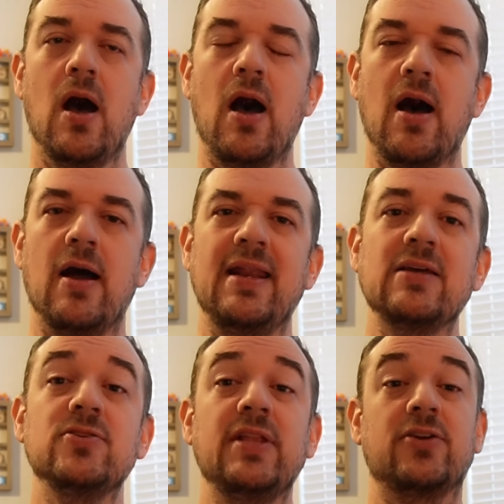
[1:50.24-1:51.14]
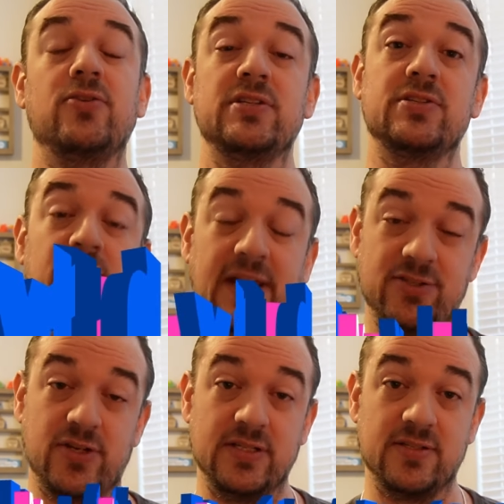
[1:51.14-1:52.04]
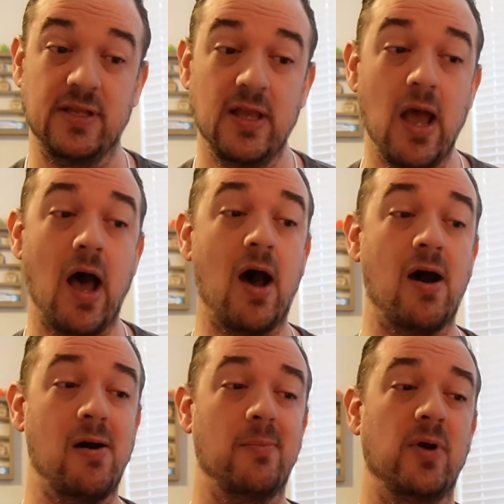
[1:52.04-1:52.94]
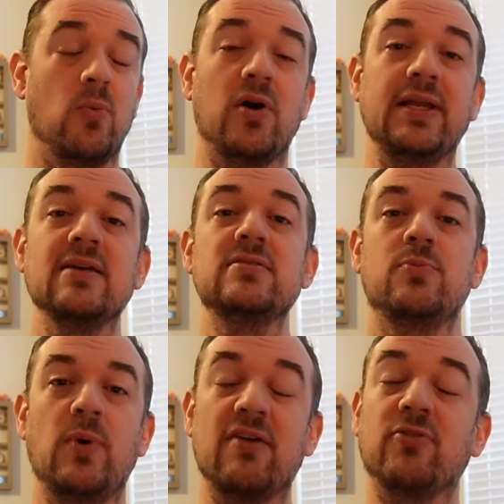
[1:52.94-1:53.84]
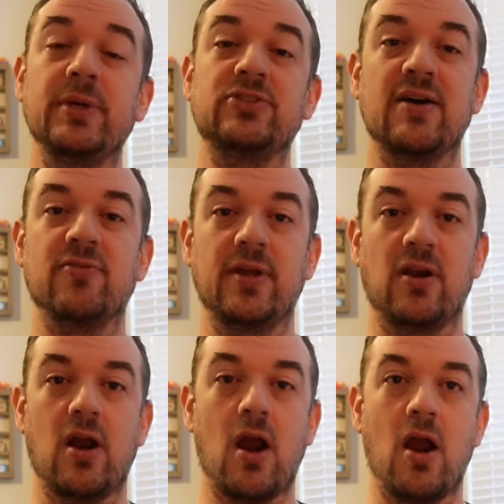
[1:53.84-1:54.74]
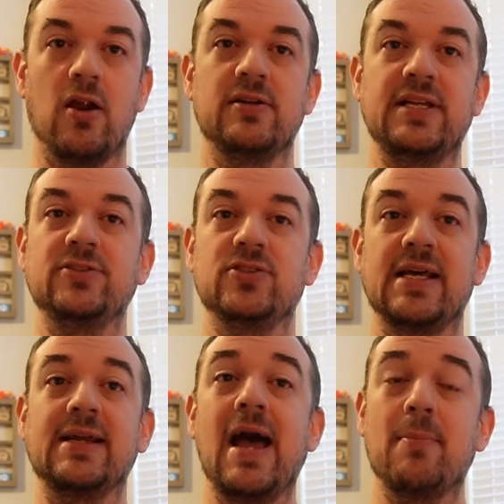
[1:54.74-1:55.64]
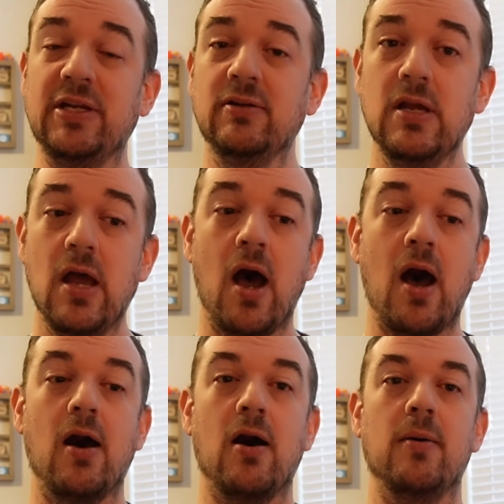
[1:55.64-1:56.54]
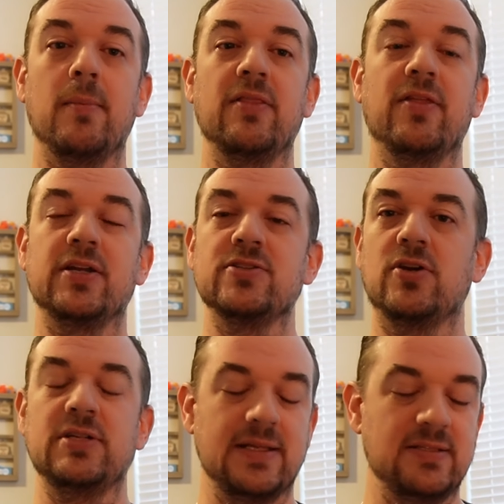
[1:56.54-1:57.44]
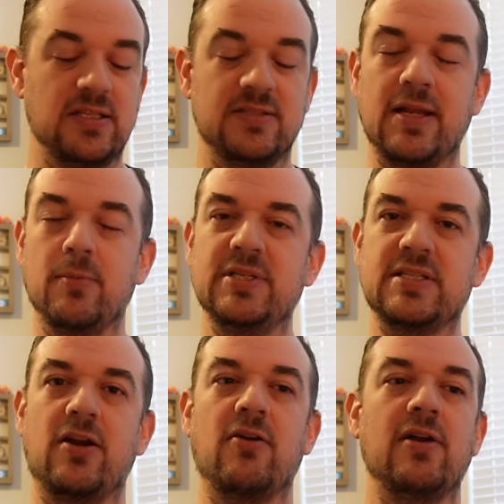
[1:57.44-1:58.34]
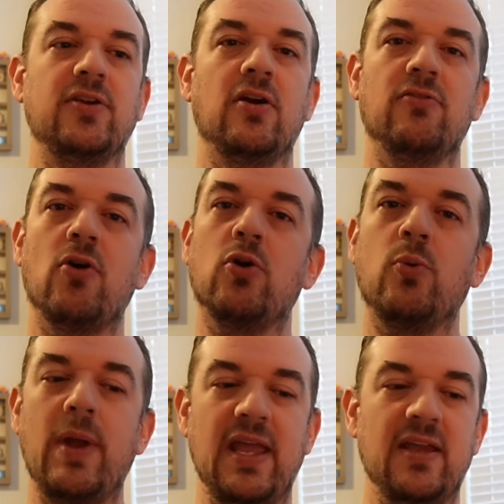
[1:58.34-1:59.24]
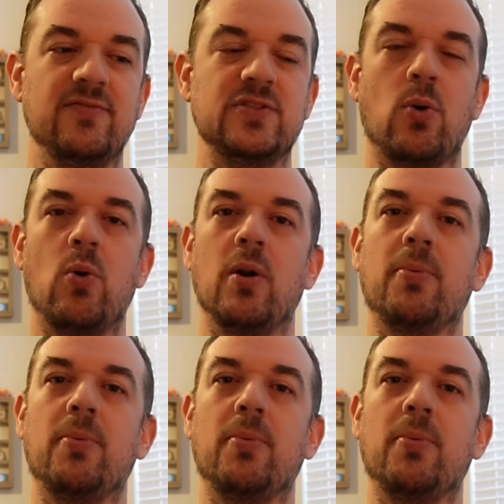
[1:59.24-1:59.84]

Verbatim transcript: Uh, next are that cruises are dangerous. Um, while yes, whenever we travel there are dangers that can happen, Um, the concern tends to be centered around, you know, rogue waves or